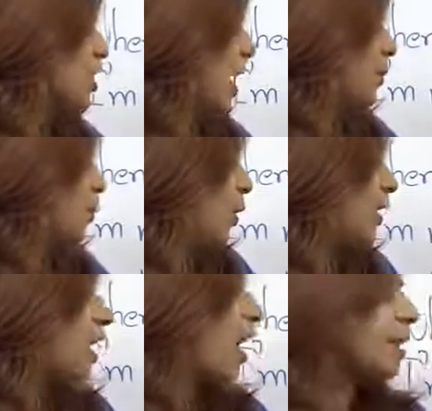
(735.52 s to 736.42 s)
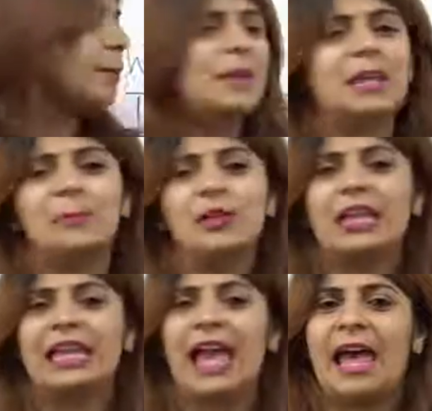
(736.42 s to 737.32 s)
time with other people
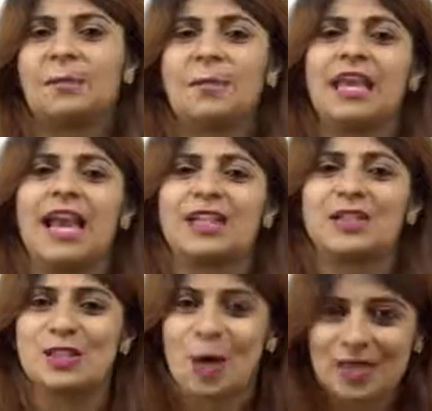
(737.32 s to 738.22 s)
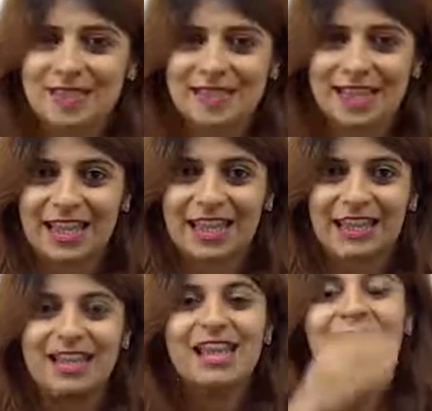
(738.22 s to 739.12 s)
can be exhausting.